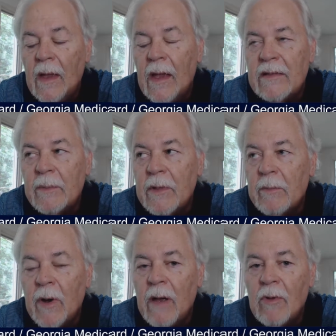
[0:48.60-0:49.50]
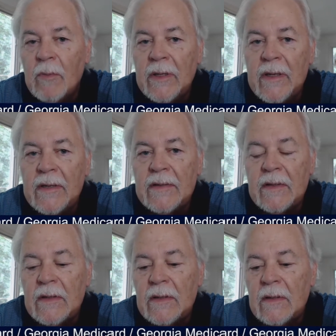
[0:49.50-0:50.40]
Except it probably
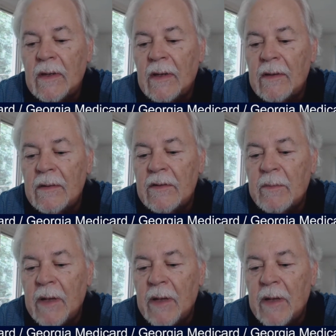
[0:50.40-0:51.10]
isn't. There's